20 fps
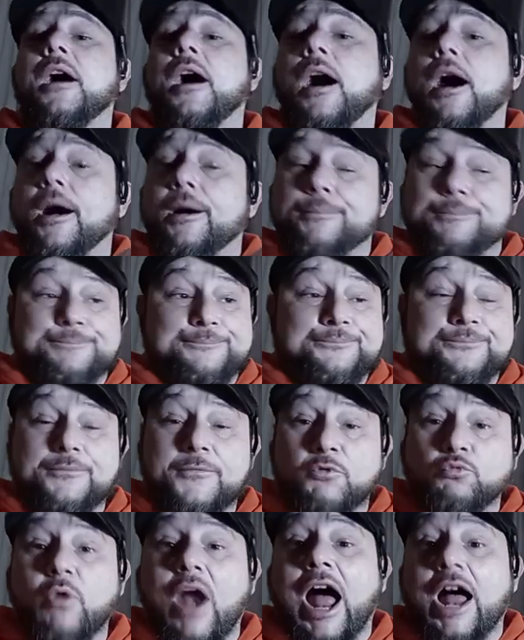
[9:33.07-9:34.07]

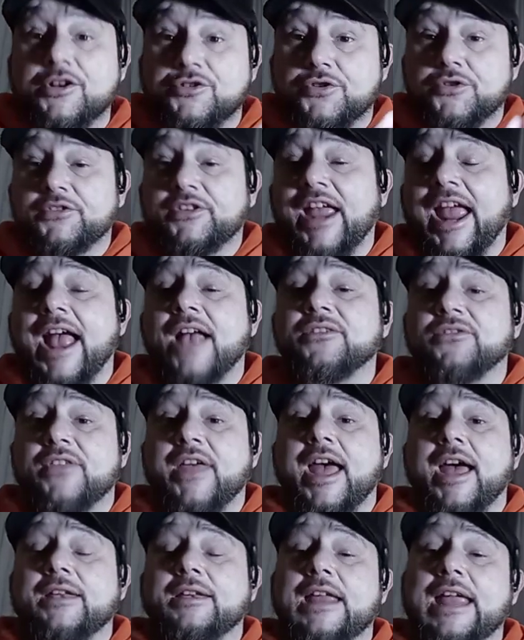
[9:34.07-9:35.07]
Rogers has
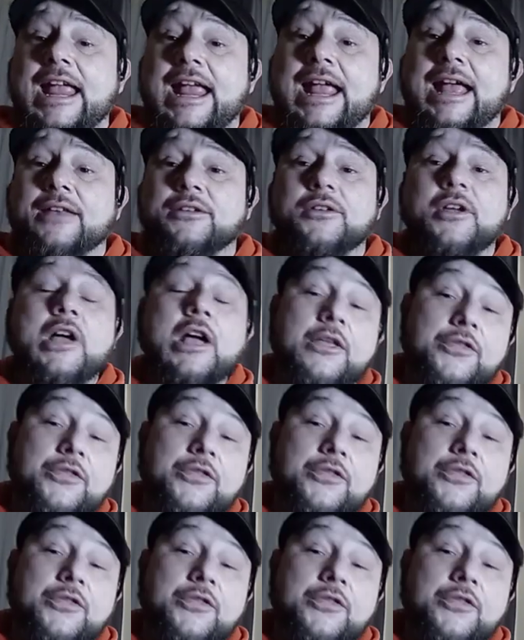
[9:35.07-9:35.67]
that, and